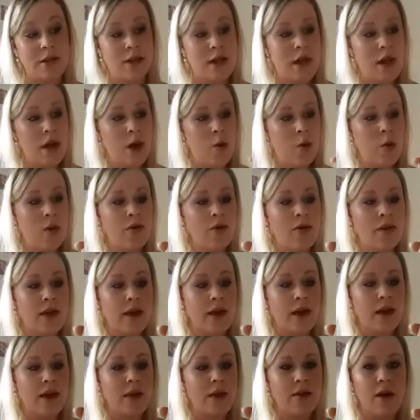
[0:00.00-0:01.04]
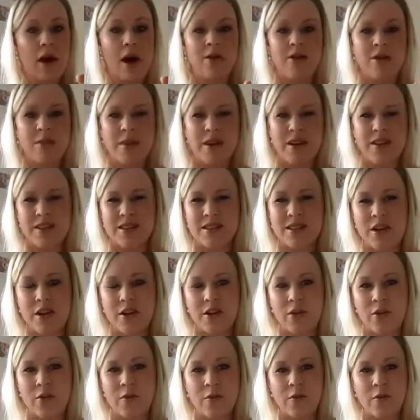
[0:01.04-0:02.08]
One thing that I was a bit concerned
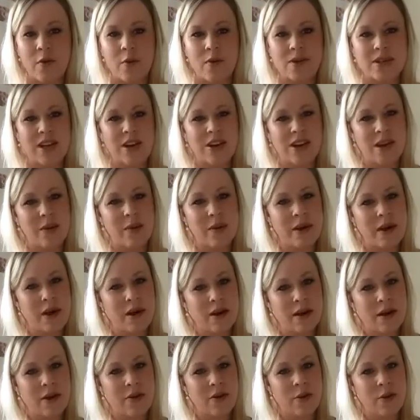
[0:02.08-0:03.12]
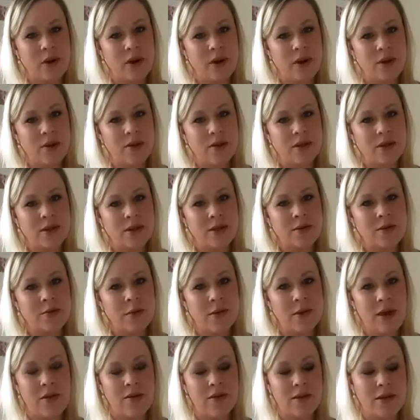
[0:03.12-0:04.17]
of was it looking a bit ugly on the windows with
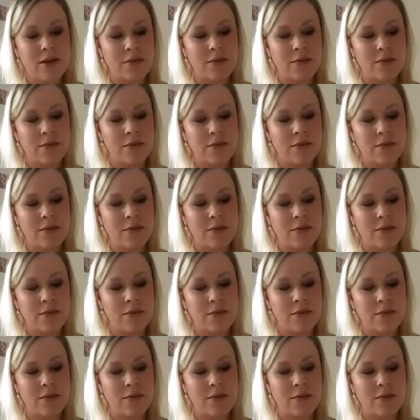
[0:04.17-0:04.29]
having